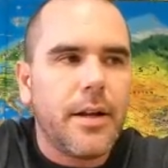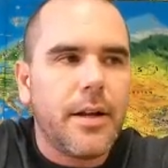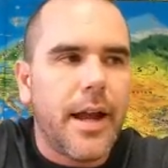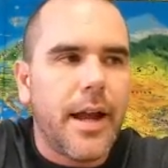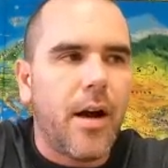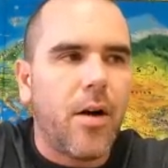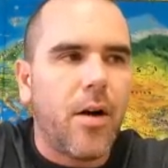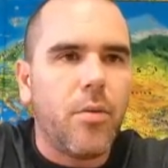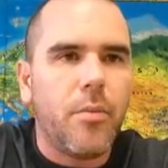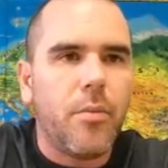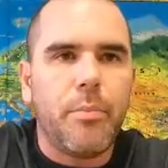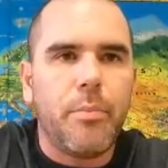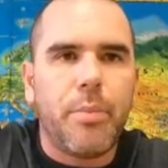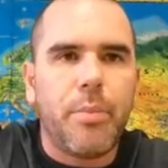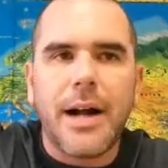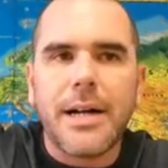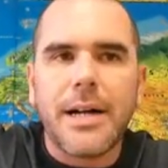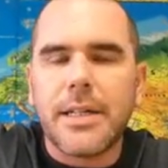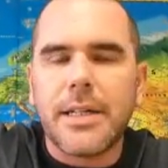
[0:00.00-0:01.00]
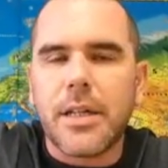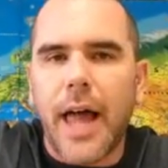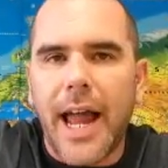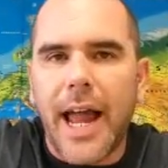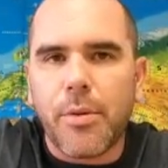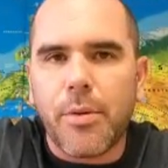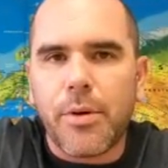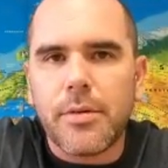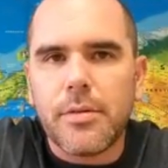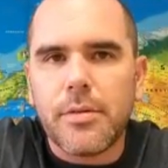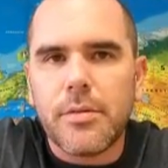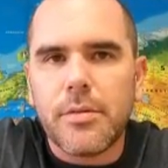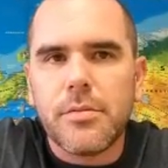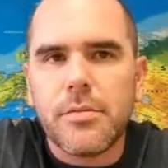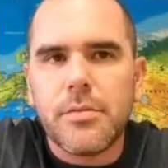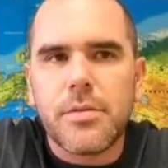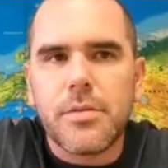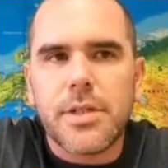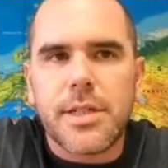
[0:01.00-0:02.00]
Now, bonded labor,
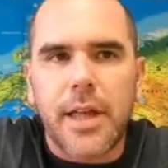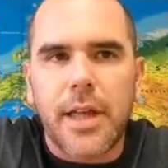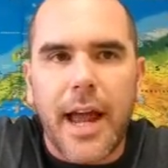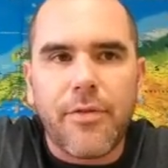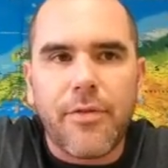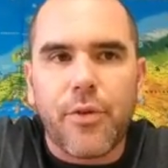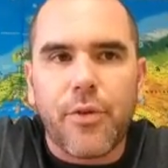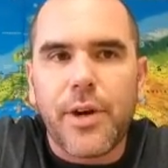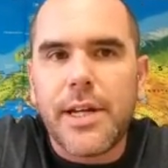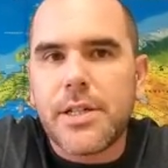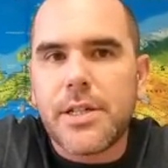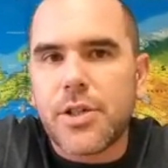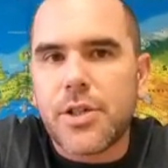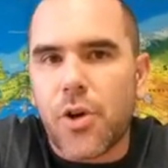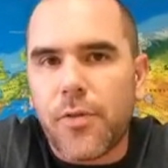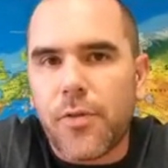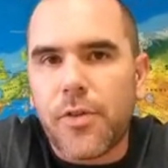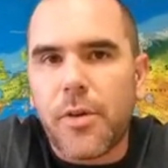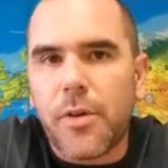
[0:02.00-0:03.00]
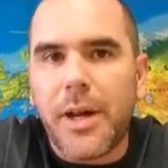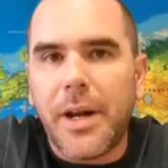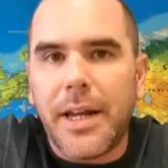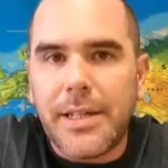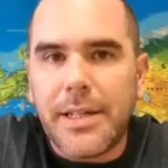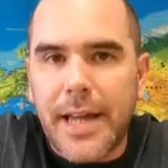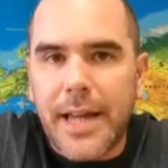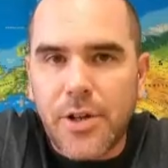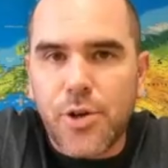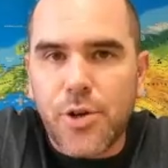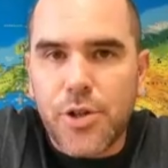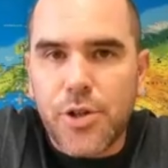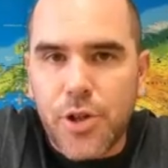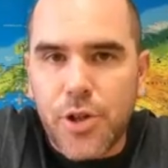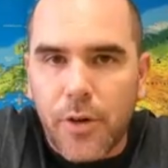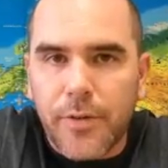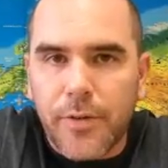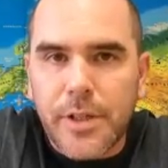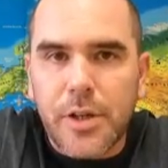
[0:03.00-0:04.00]
slavery, serfdom, and indentured
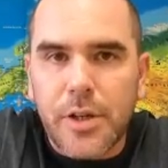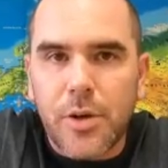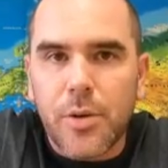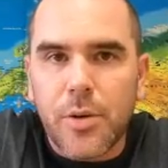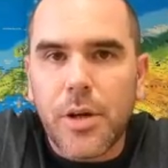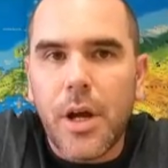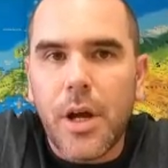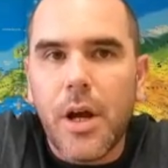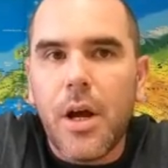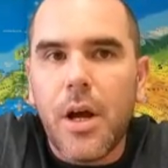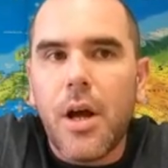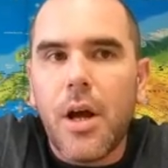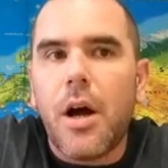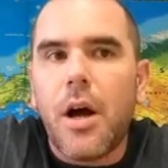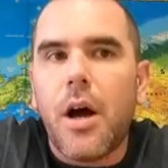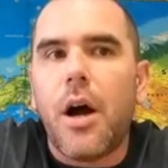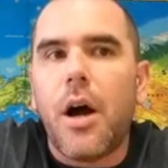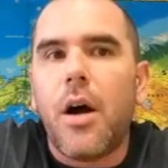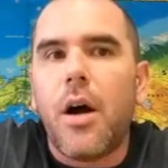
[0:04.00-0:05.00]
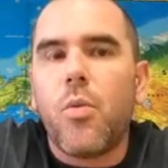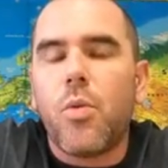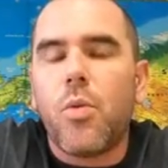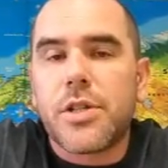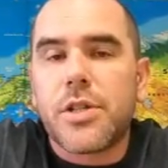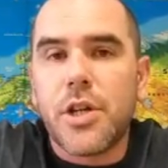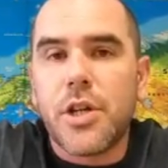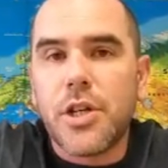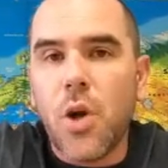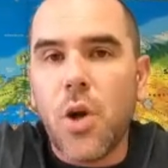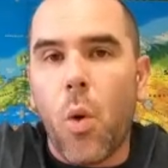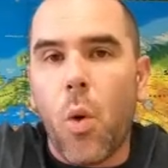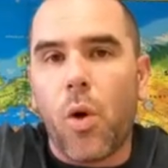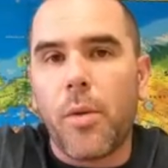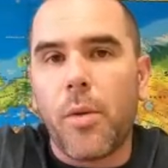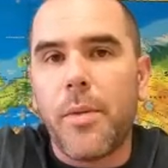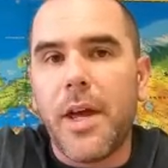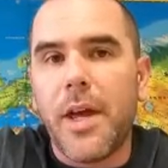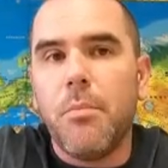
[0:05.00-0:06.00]
servitude was the
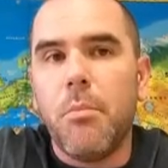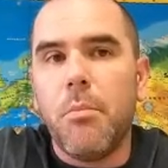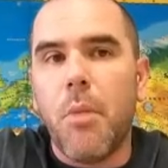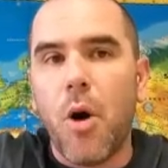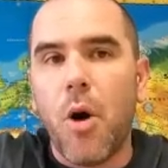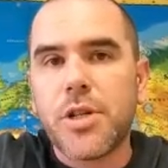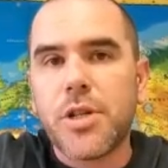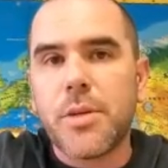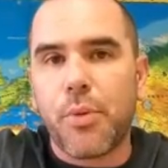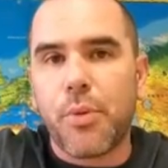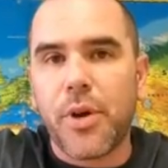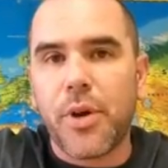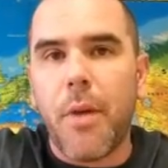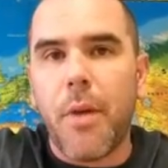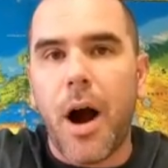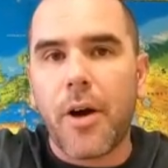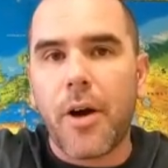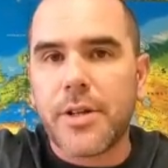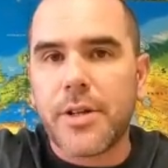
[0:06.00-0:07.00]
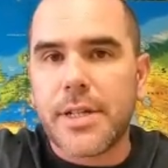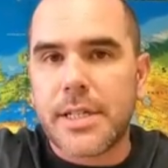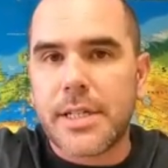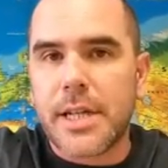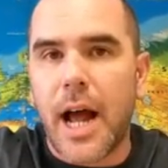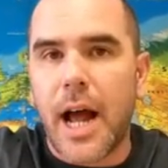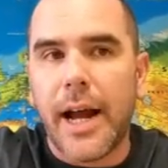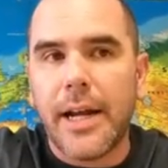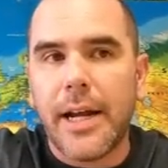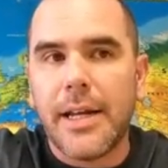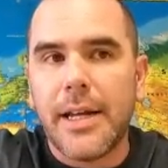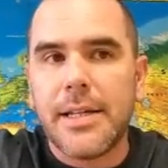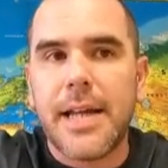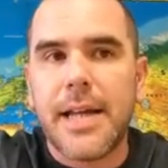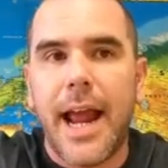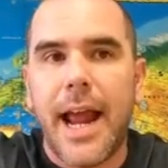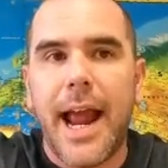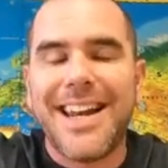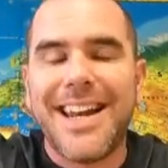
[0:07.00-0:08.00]
norm in most pre-modern
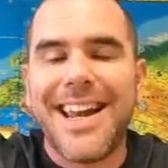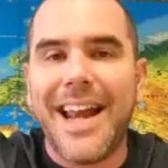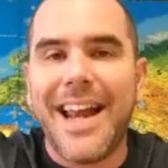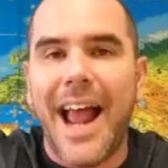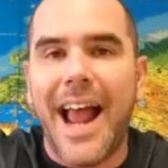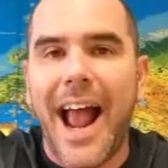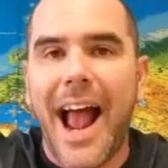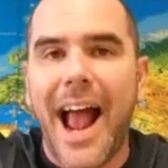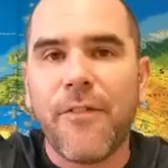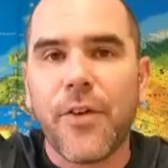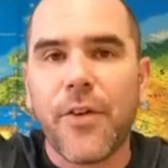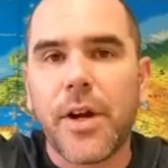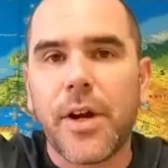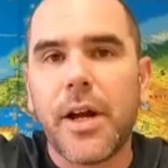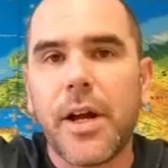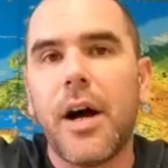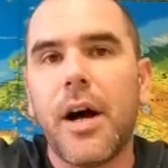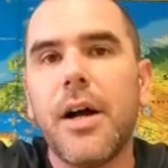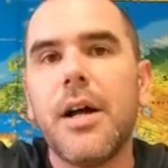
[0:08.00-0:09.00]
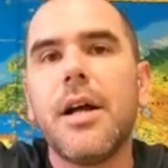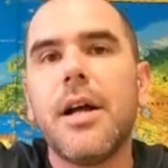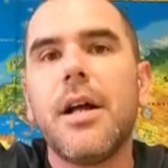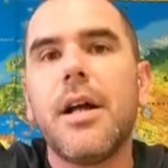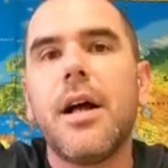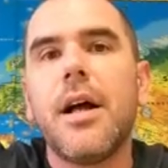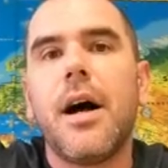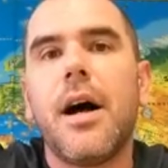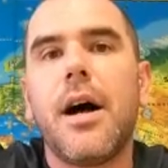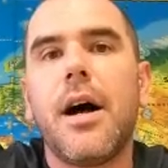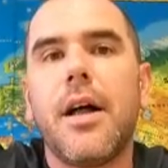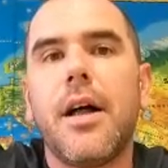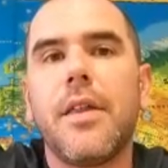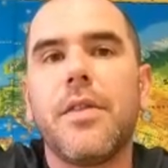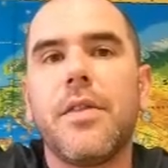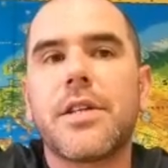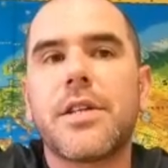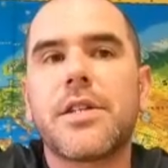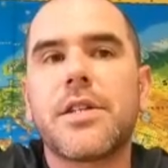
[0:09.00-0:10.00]
societies, and in Africa,
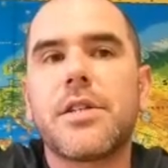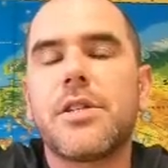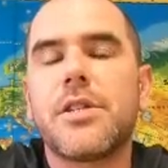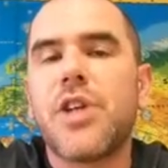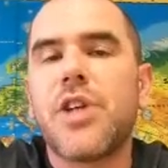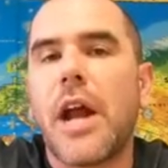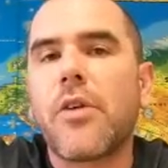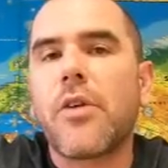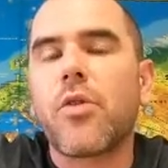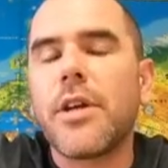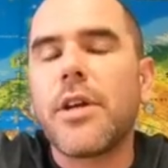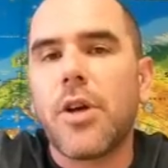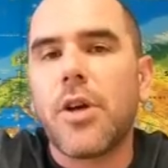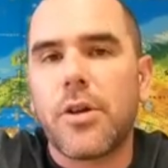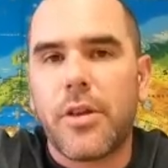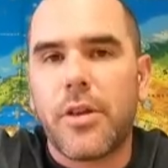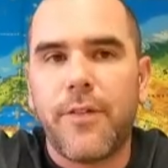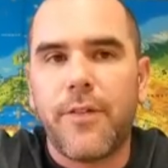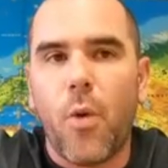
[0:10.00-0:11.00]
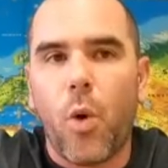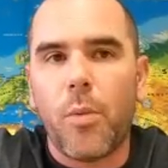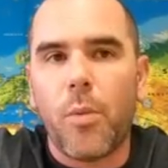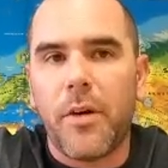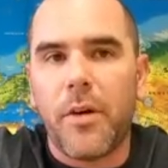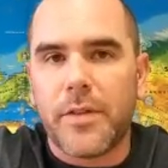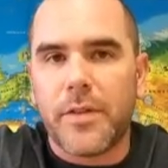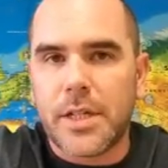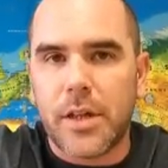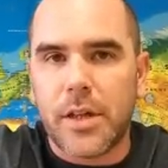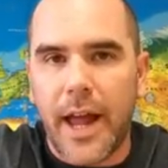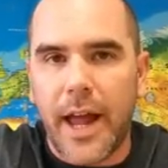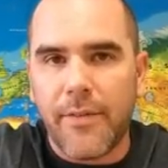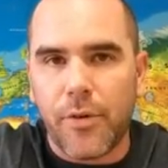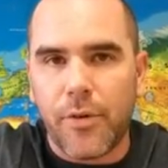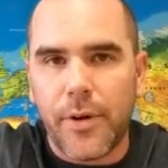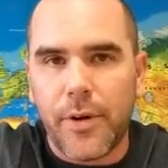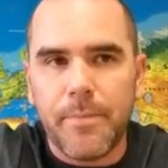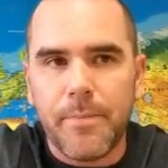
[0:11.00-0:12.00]
this generally took the form of
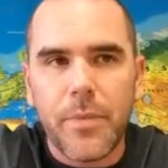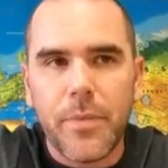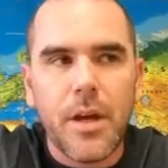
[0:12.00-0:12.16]
slavery.